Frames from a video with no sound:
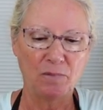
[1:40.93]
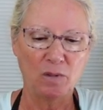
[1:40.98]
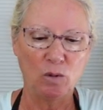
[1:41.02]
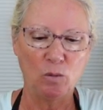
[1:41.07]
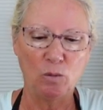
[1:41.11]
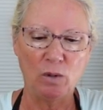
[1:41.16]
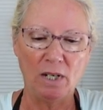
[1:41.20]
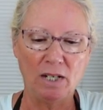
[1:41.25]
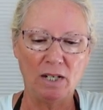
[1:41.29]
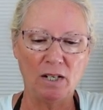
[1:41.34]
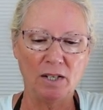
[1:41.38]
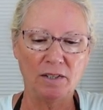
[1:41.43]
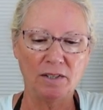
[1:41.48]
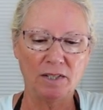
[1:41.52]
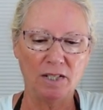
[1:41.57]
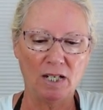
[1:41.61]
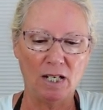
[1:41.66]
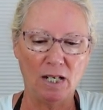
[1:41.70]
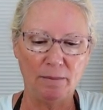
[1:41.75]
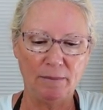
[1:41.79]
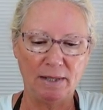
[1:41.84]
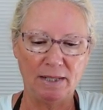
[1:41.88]
Where are the
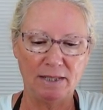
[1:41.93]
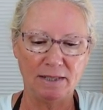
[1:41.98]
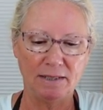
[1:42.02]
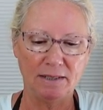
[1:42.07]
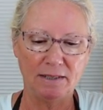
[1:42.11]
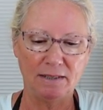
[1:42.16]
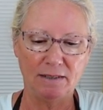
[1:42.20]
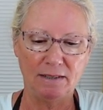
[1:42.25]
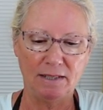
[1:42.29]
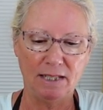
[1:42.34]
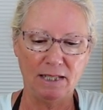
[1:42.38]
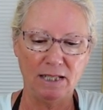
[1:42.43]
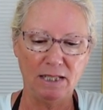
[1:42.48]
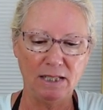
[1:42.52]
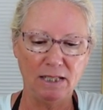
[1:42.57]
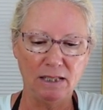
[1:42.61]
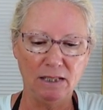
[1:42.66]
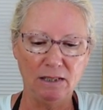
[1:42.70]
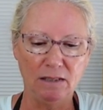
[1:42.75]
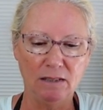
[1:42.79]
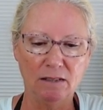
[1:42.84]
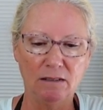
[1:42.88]
comments,
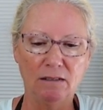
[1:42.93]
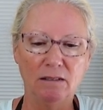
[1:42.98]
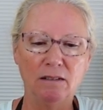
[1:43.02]
Nikki?